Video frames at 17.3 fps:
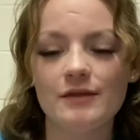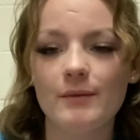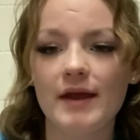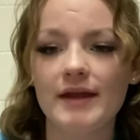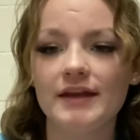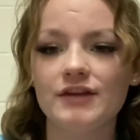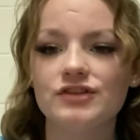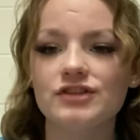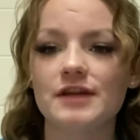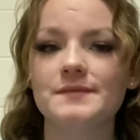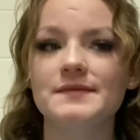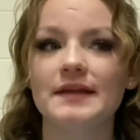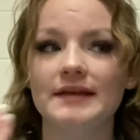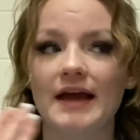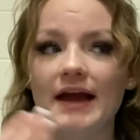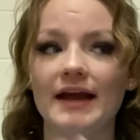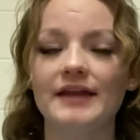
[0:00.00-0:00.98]
whitening strips.
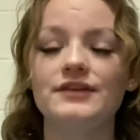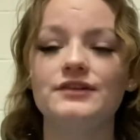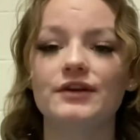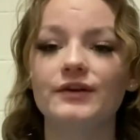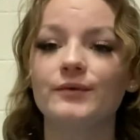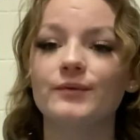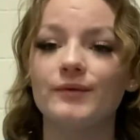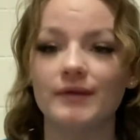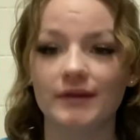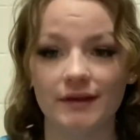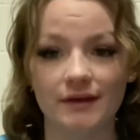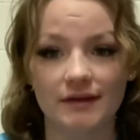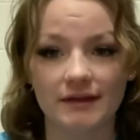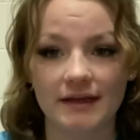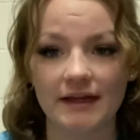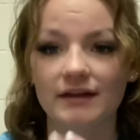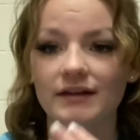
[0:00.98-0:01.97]
Like I took really
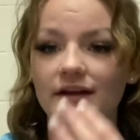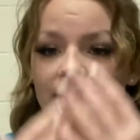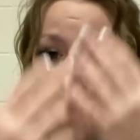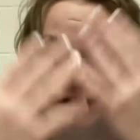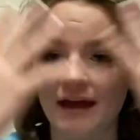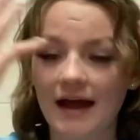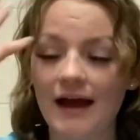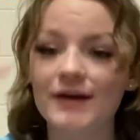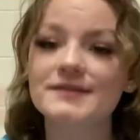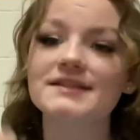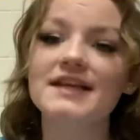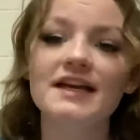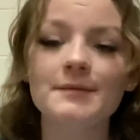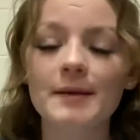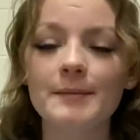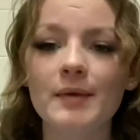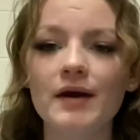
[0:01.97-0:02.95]
good care of the
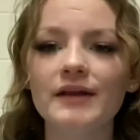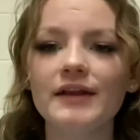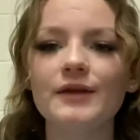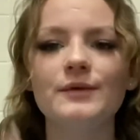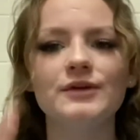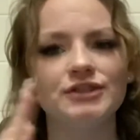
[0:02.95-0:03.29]
outside of my body,